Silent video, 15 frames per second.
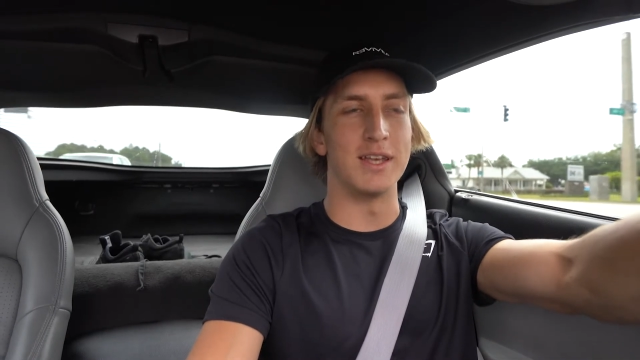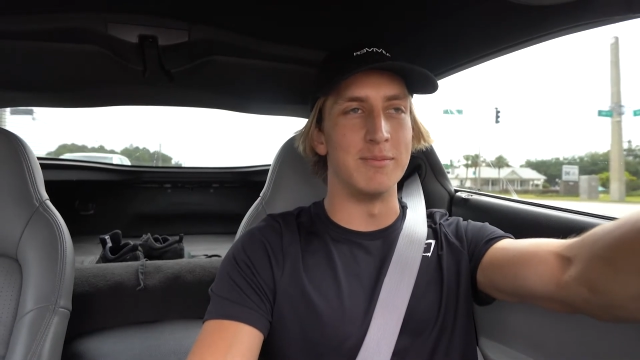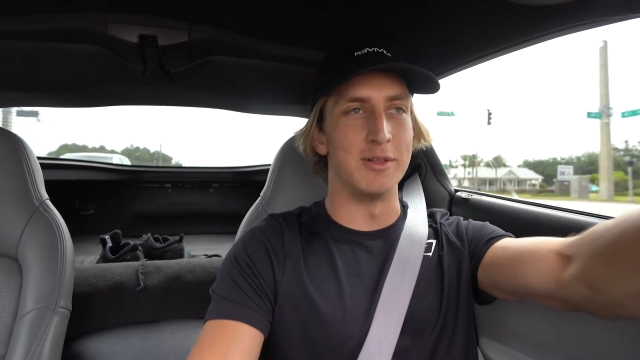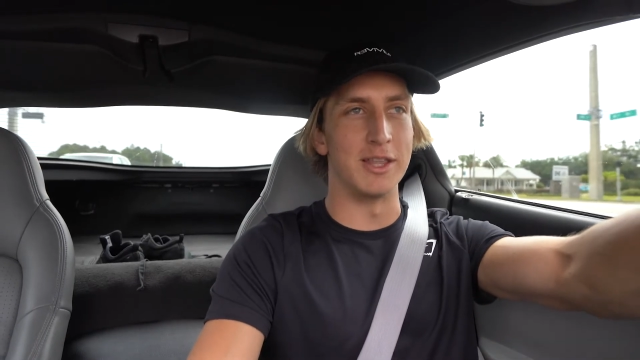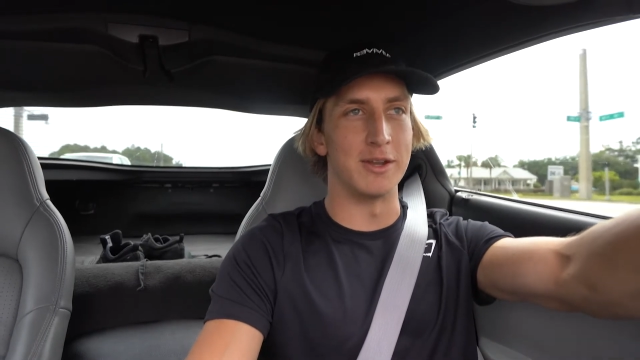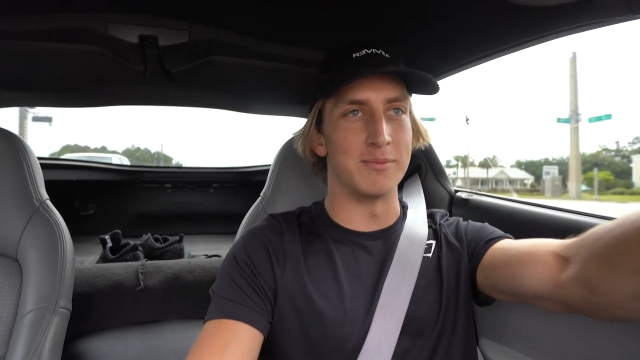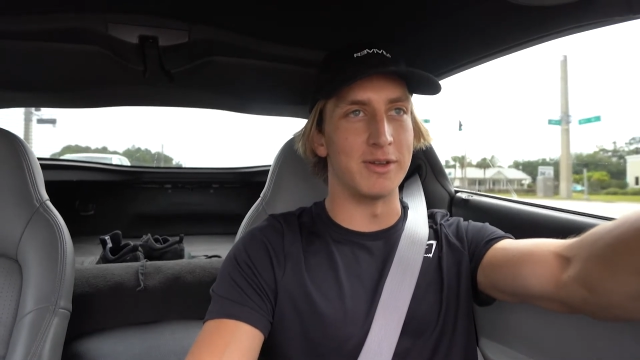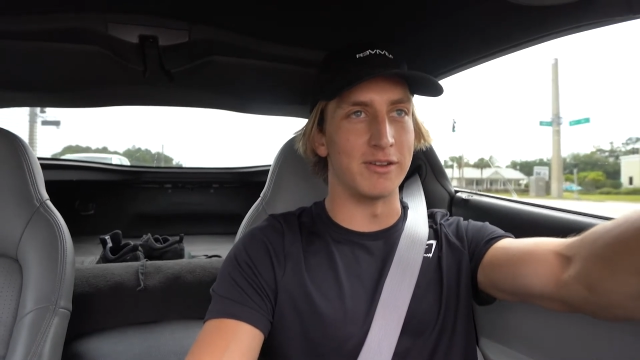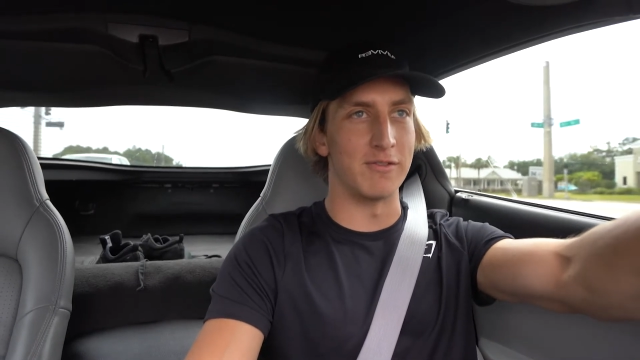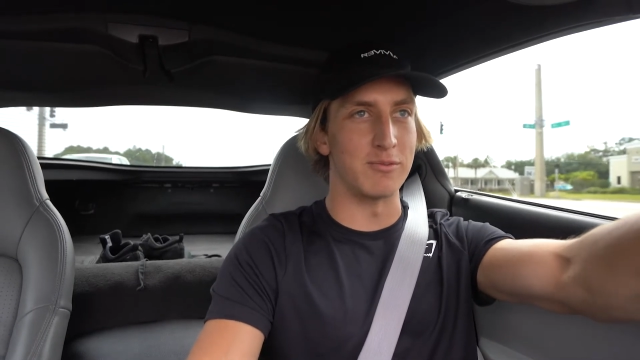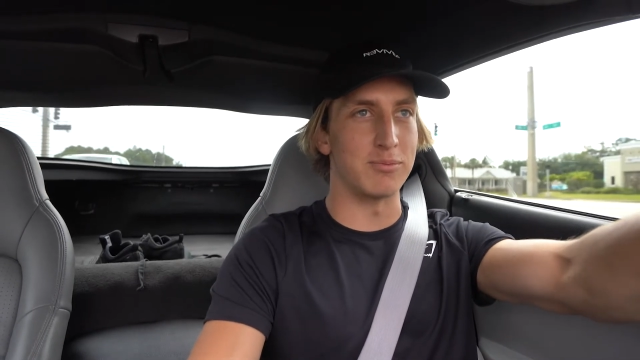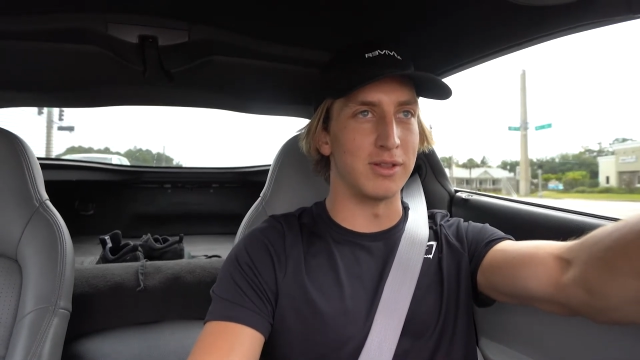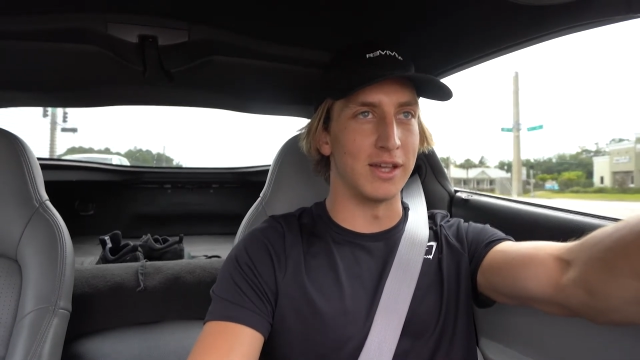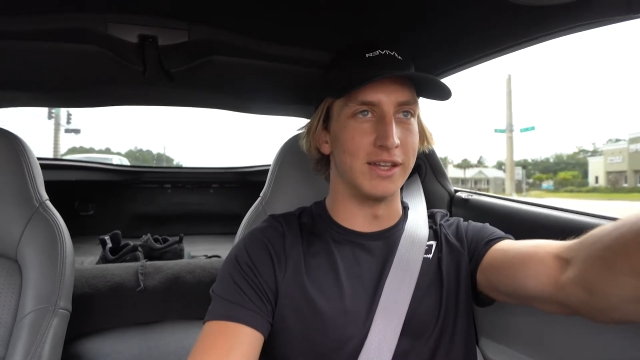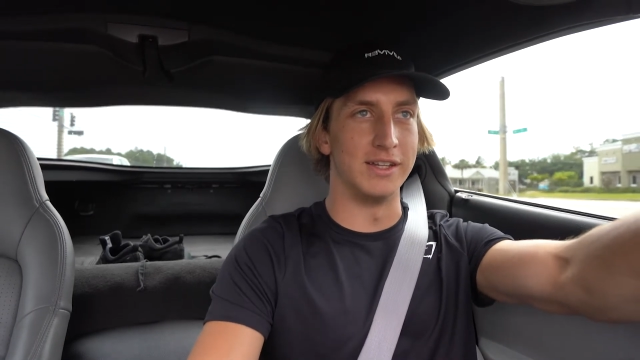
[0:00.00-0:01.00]
I'm a little bit of a
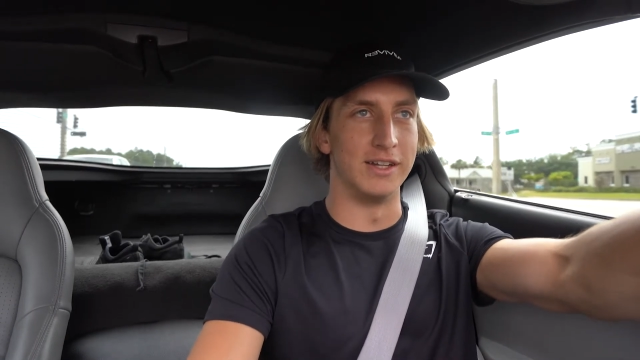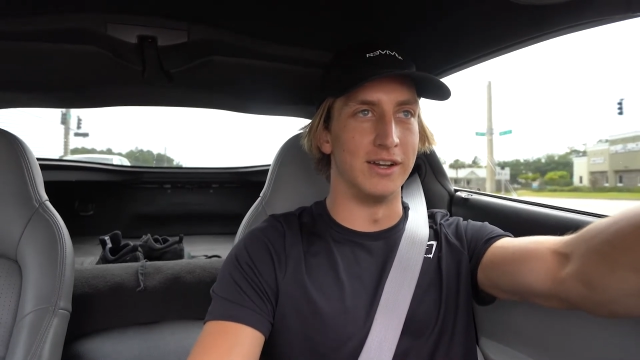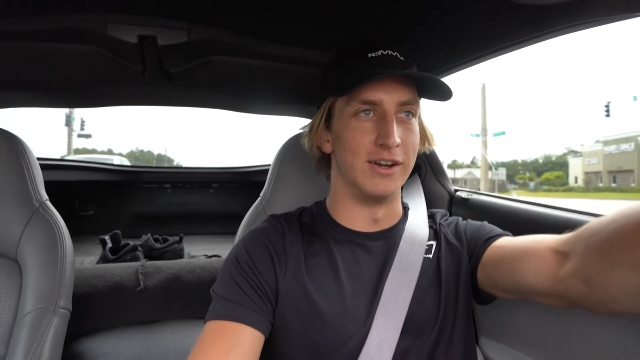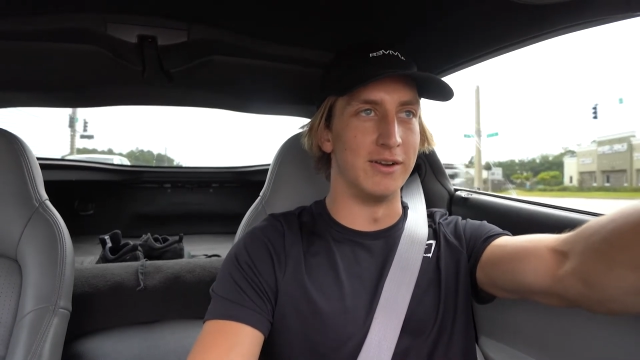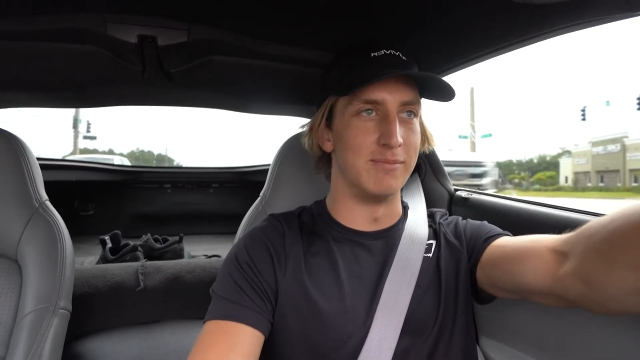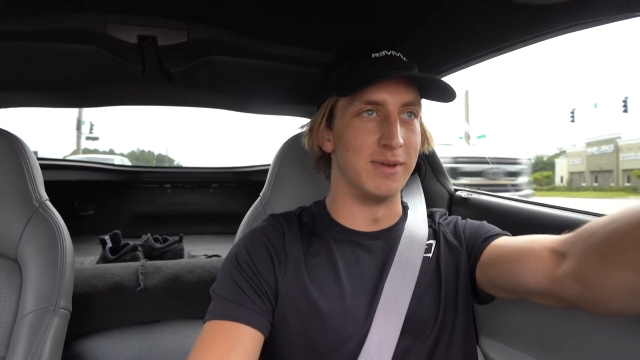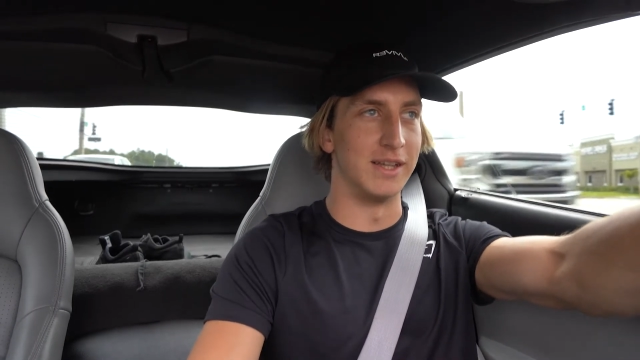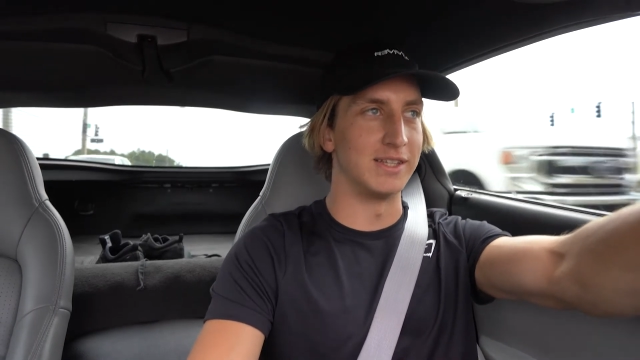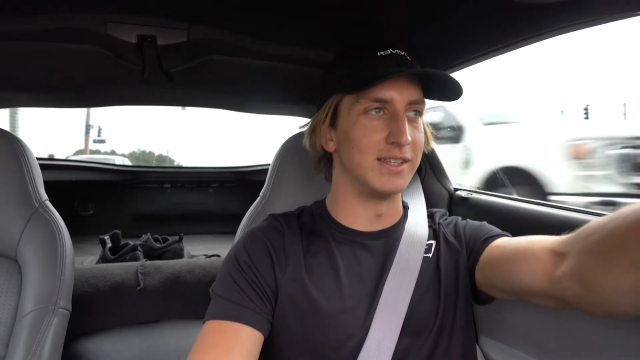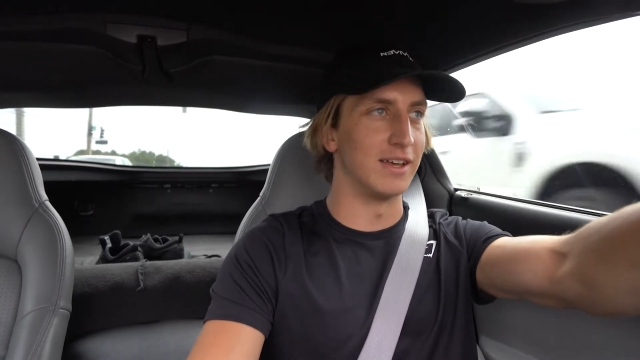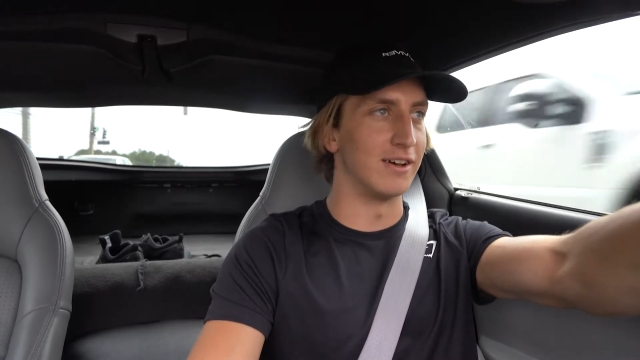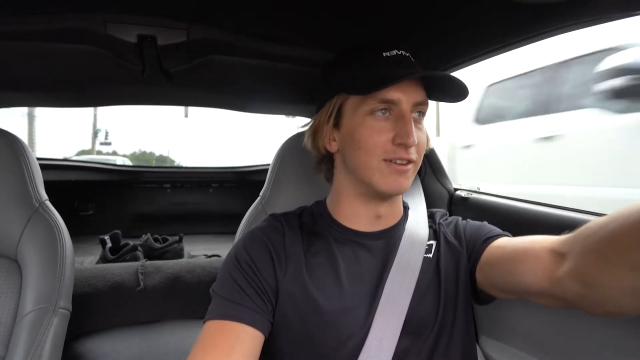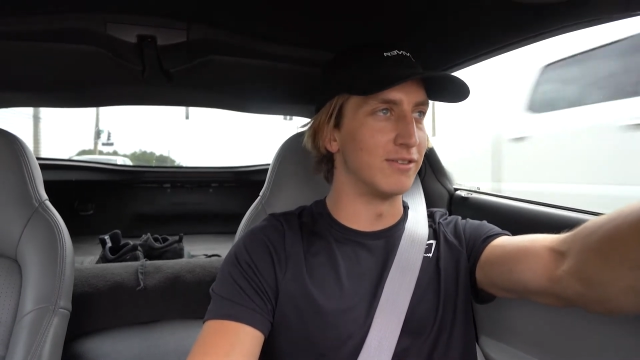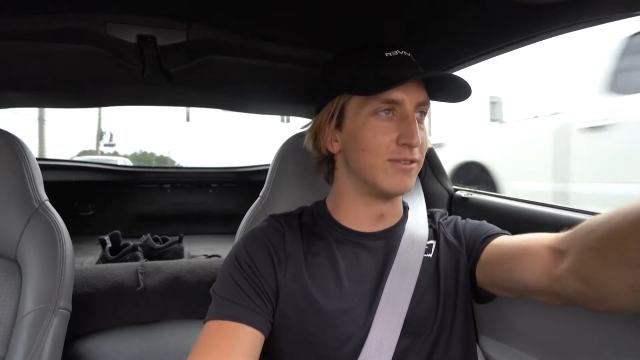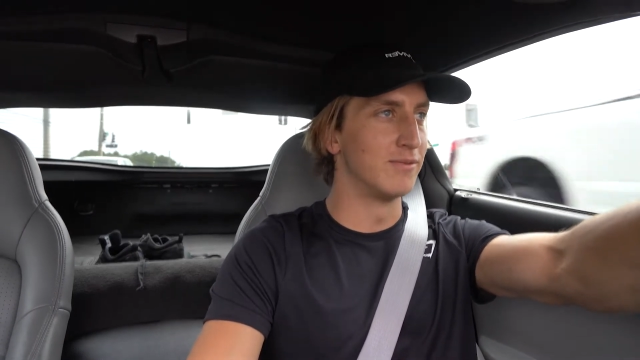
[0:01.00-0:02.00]
plane nerd
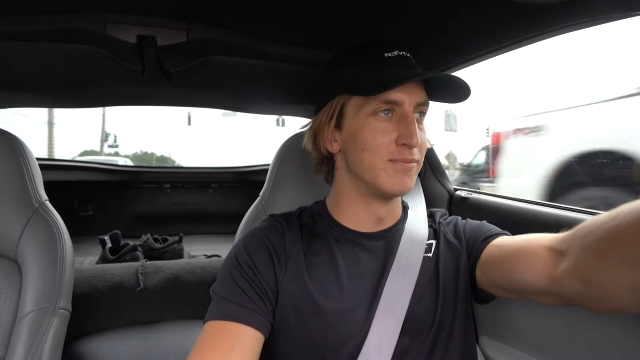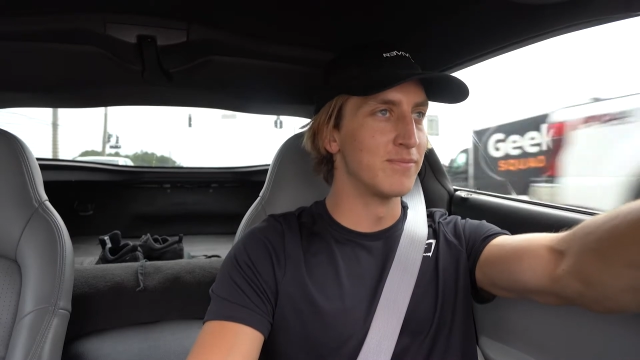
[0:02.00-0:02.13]
myself,